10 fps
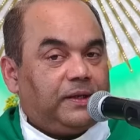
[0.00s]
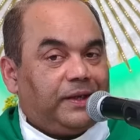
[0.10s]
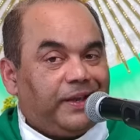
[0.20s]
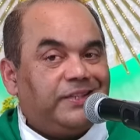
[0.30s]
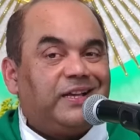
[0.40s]

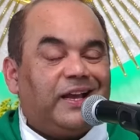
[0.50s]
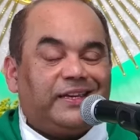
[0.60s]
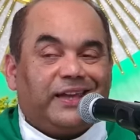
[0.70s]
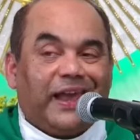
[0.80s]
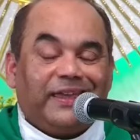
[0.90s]
He's
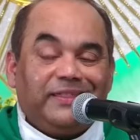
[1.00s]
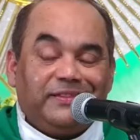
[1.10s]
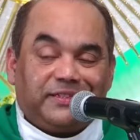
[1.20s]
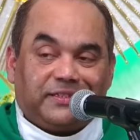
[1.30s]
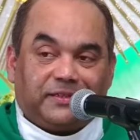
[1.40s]

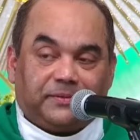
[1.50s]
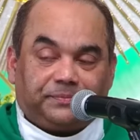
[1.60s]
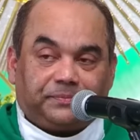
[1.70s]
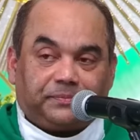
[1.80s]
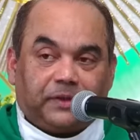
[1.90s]
against
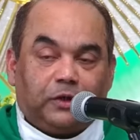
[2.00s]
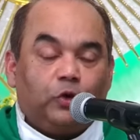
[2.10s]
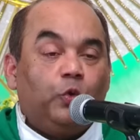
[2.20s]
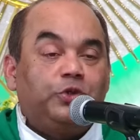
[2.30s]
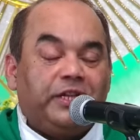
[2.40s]

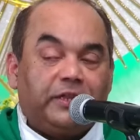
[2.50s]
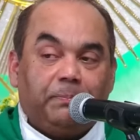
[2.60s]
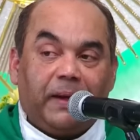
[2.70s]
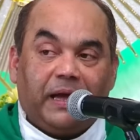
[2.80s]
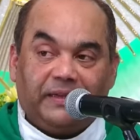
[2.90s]
losing the
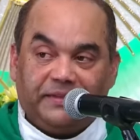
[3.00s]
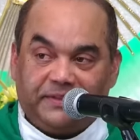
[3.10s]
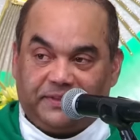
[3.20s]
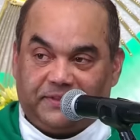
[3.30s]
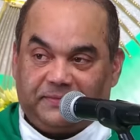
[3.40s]

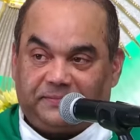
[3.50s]
balance.